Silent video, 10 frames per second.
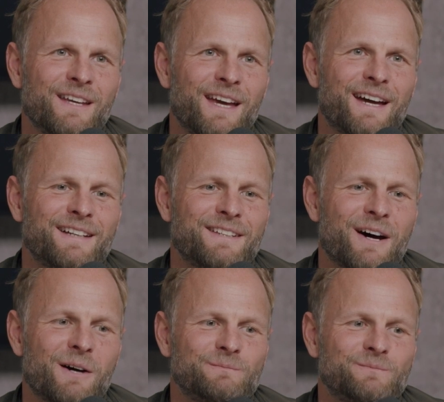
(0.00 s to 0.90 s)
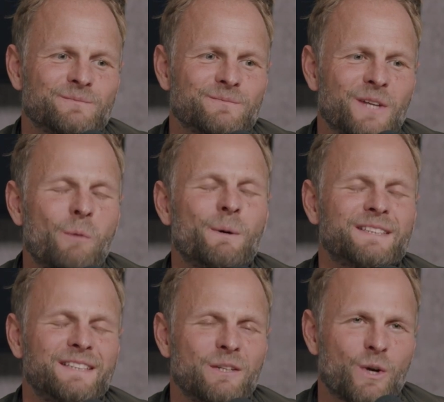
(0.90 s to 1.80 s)
and help
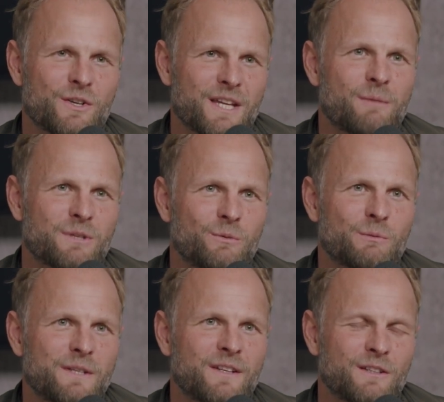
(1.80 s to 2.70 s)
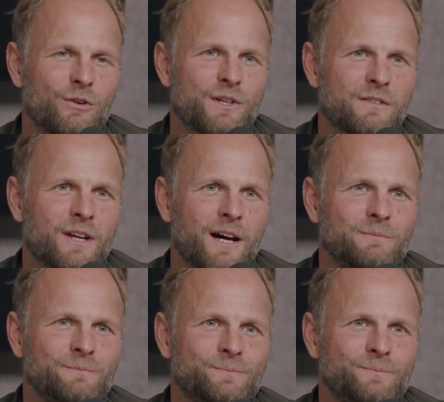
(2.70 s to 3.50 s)
us see where Samson was missing the voice of God.